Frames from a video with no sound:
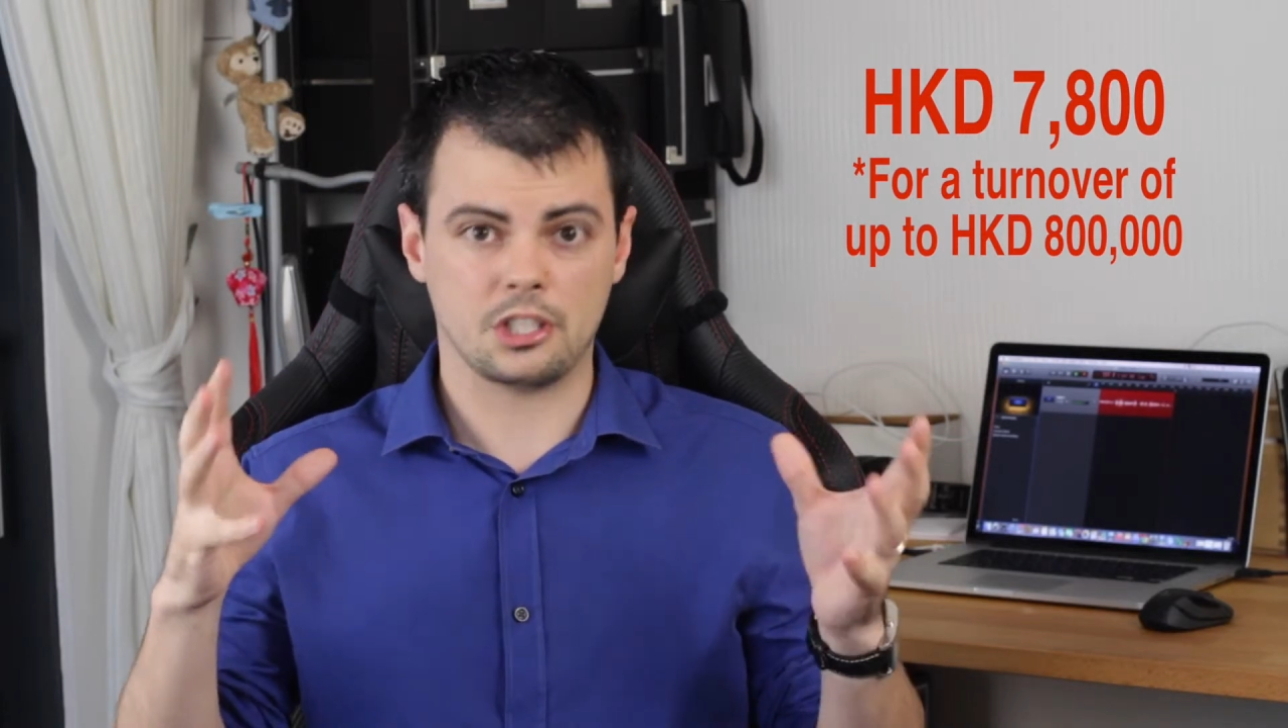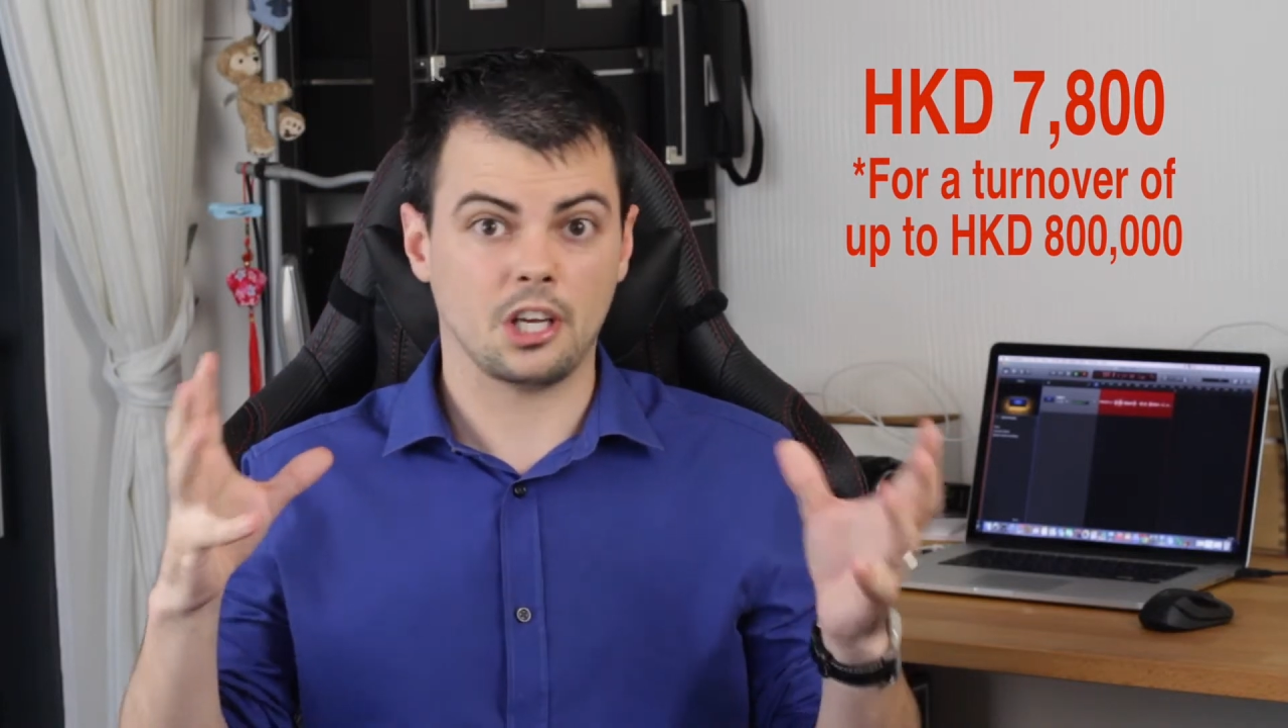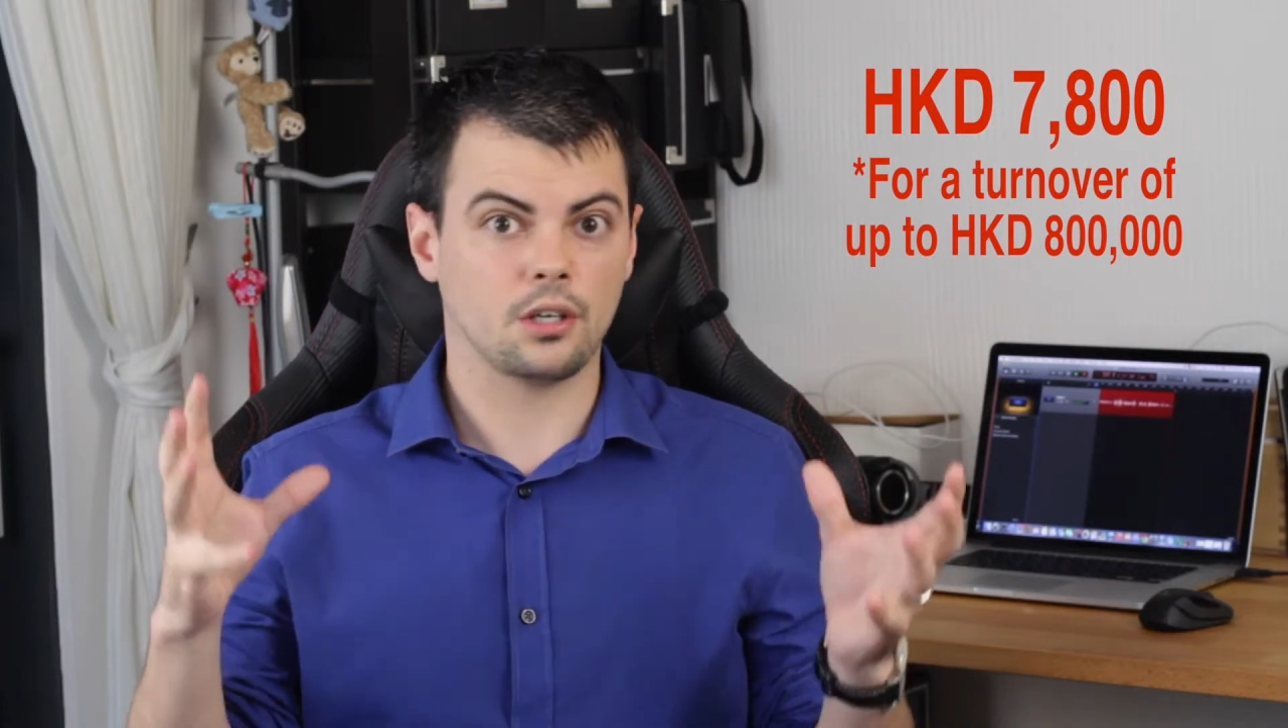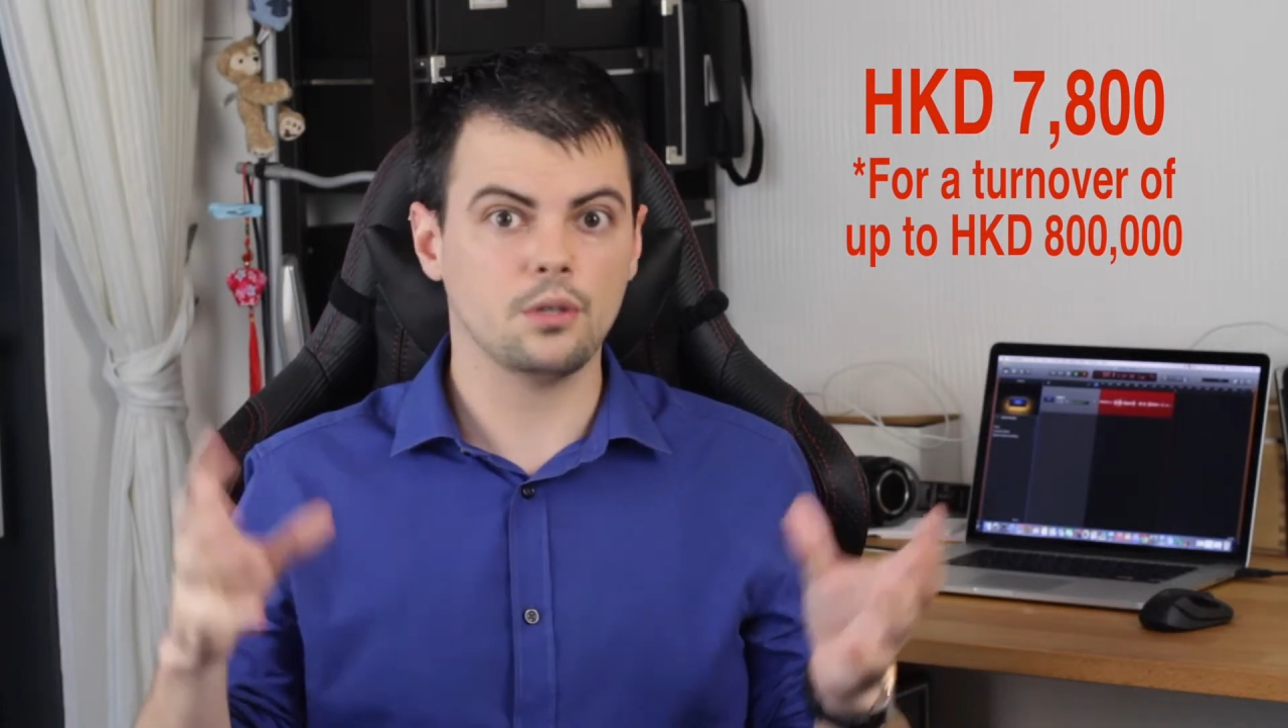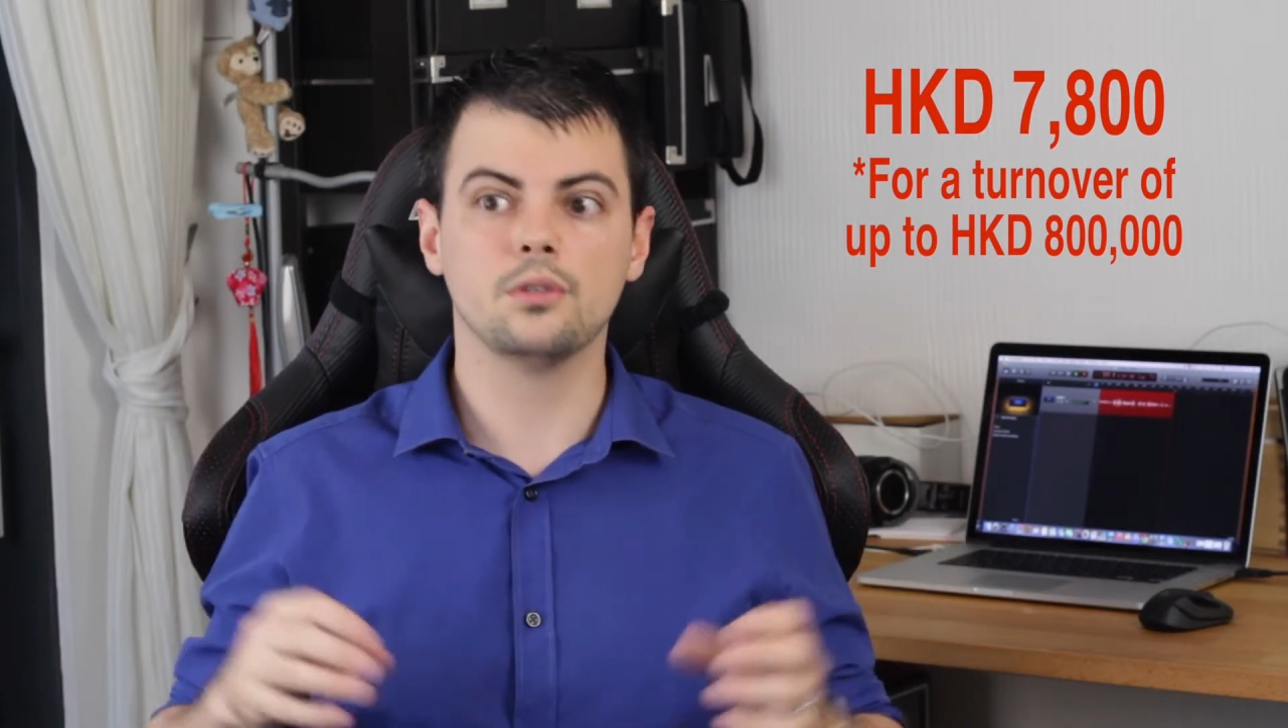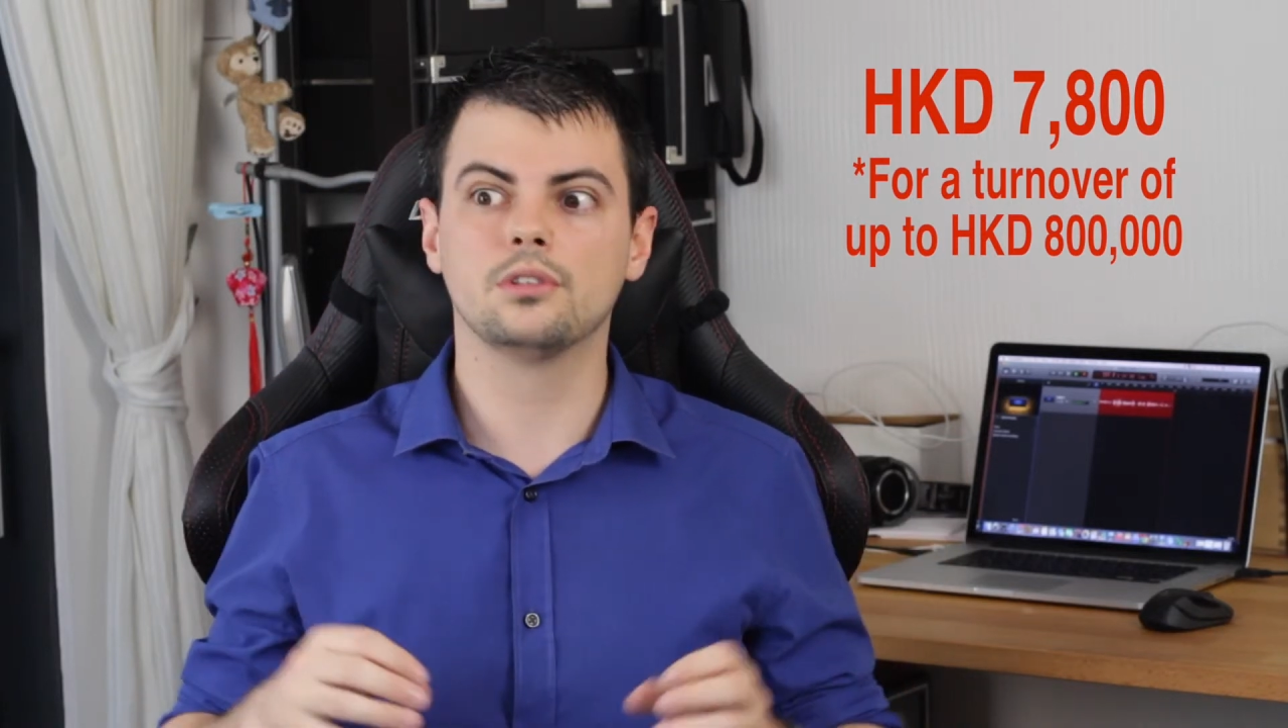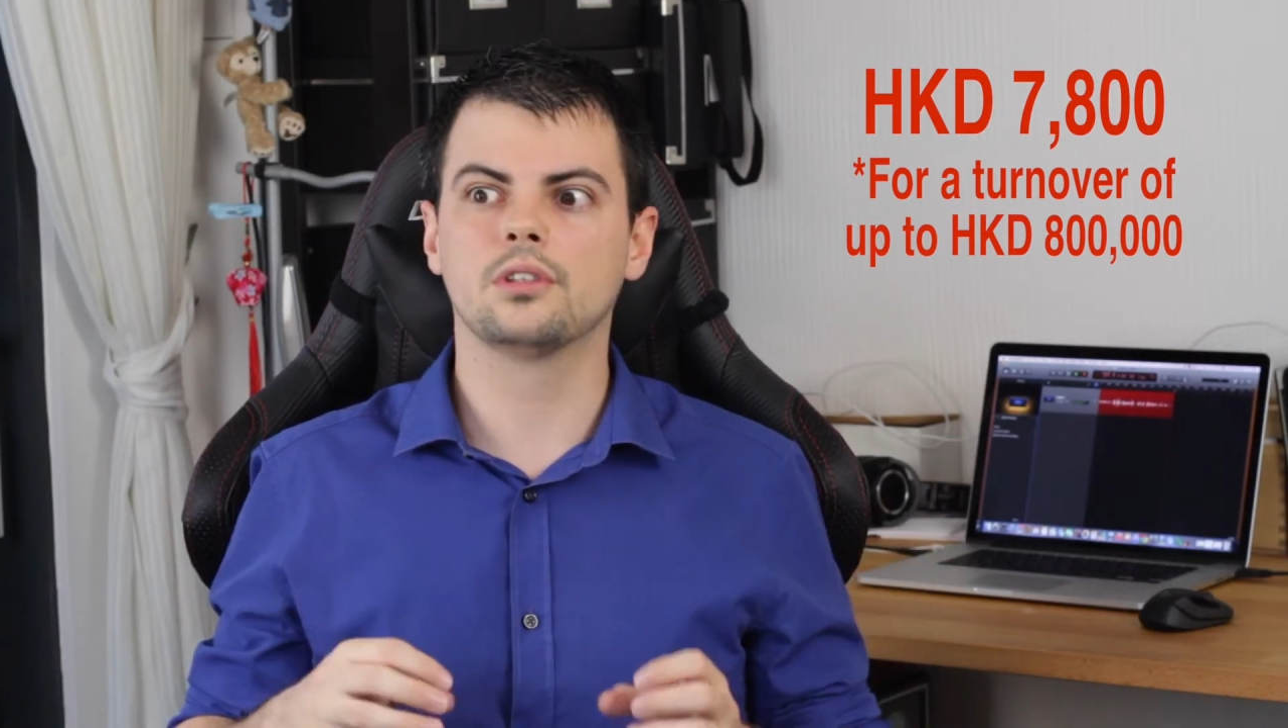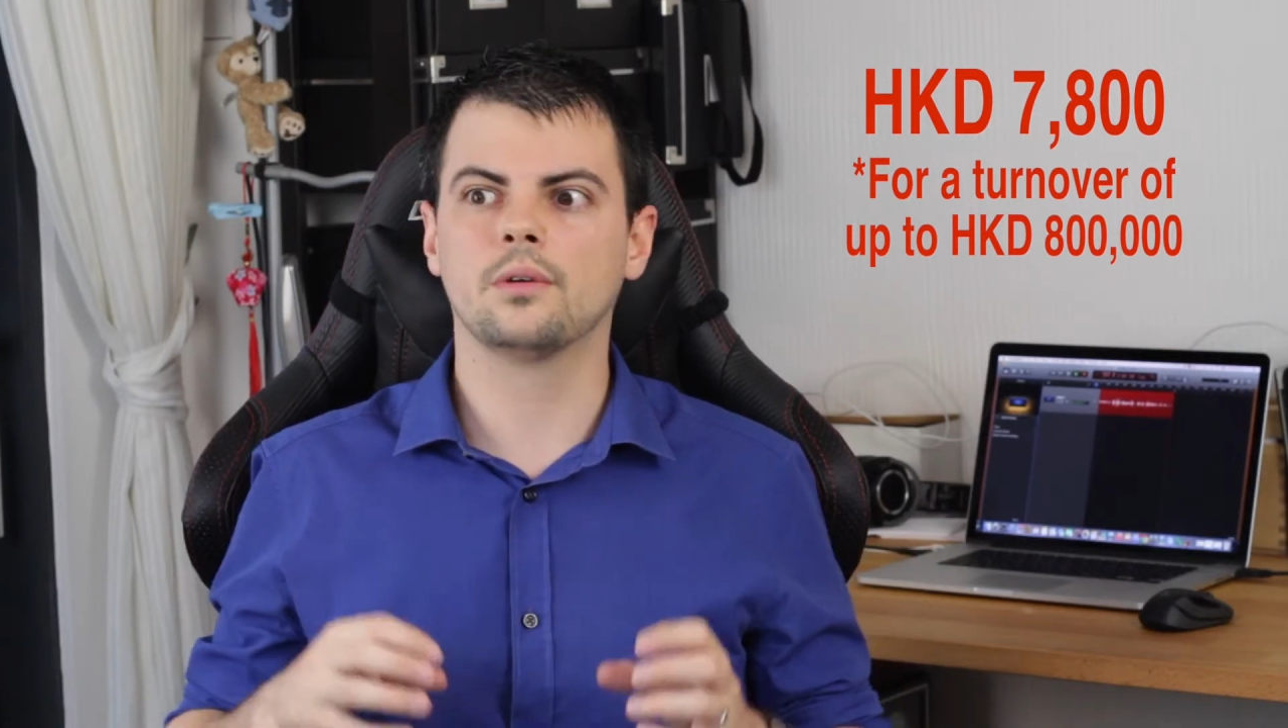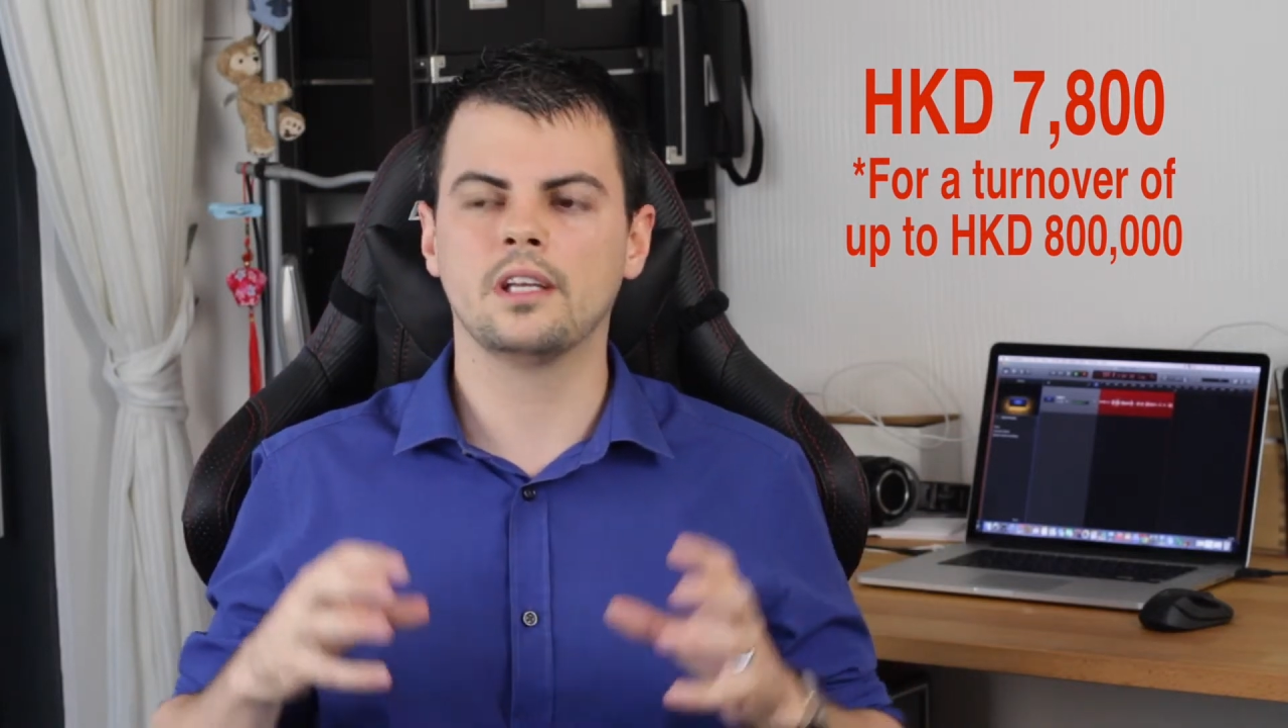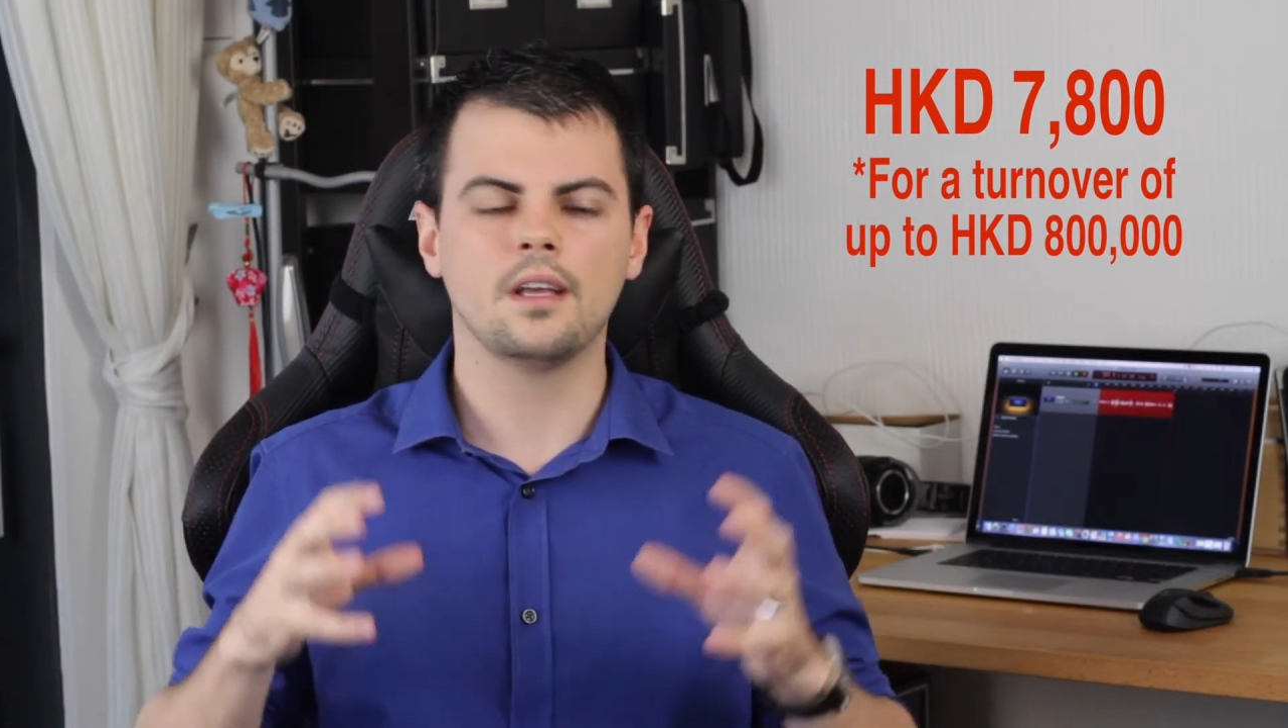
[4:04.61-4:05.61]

includes